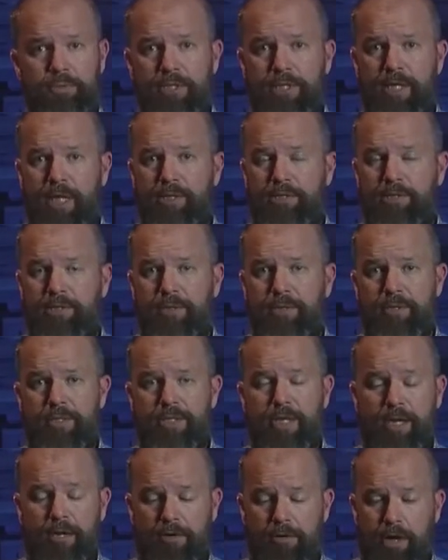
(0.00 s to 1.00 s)
reach out to
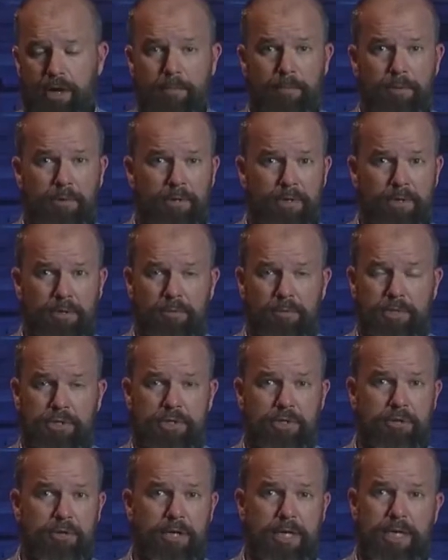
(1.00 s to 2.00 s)
us at our number on the
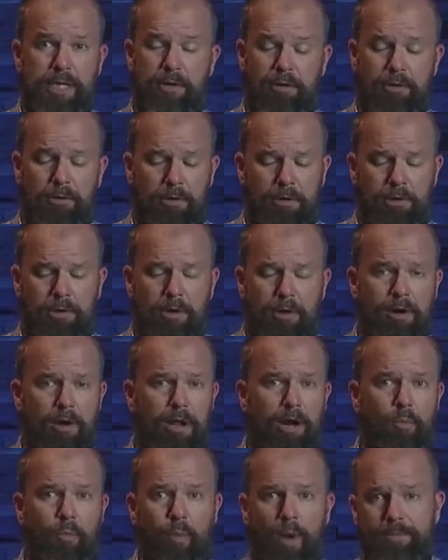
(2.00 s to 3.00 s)
screen or on
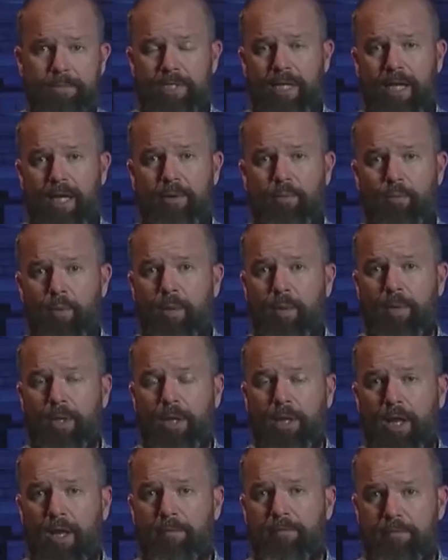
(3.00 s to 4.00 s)
our website. We would
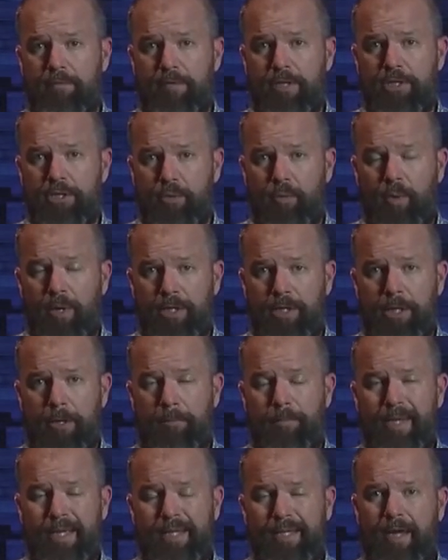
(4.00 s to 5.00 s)
love to visit with you.
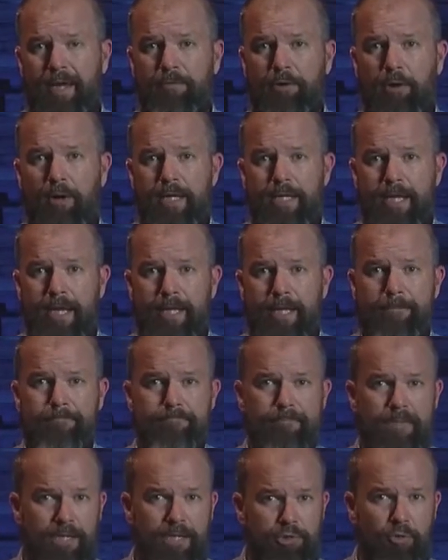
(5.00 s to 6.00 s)
Have a great day.
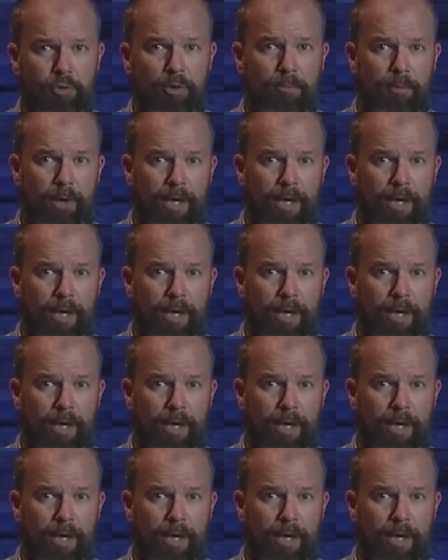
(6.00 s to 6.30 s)
Enjoy the